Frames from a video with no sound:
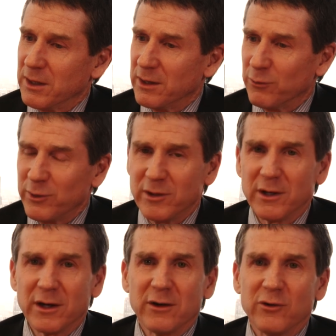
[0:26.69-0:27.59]
if we
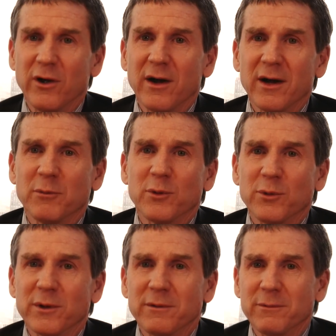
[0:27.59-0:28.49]
did our job and
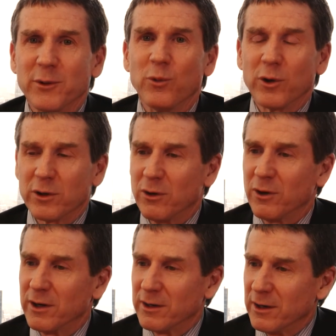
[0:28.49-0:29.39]
we worked
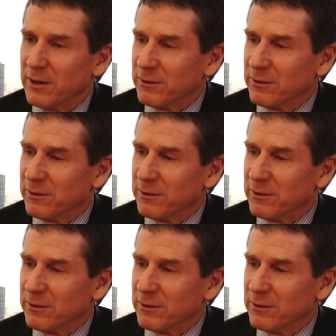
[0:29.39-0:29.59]
hard,